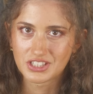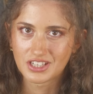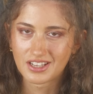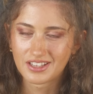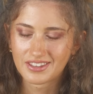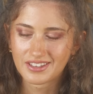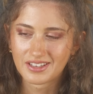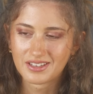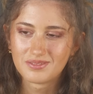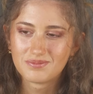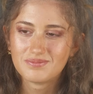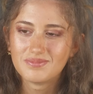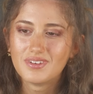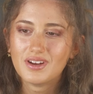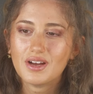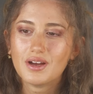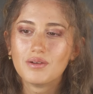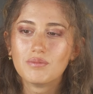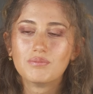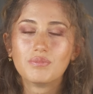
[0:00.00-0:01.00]
on them.
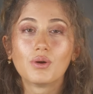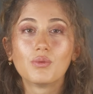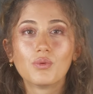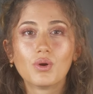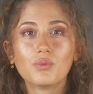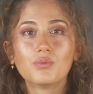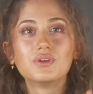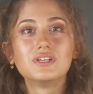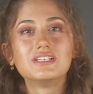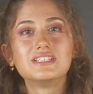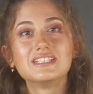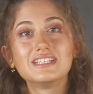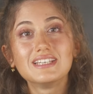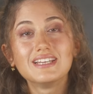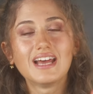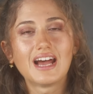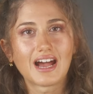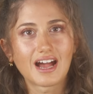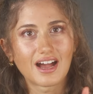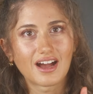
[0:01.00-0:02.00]
But what we did
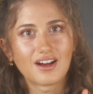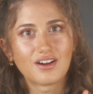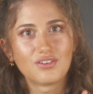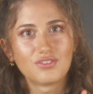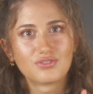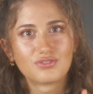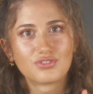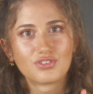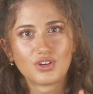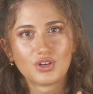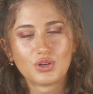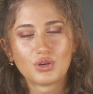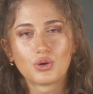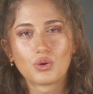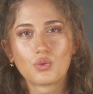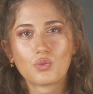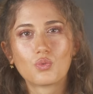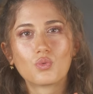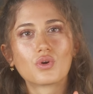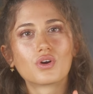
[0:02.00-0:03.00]
have
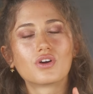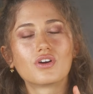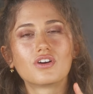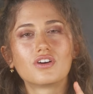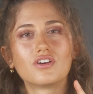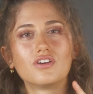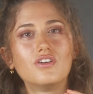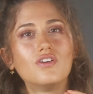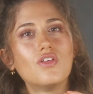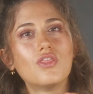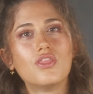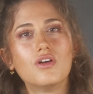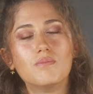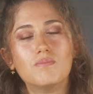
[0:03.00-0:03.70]
were the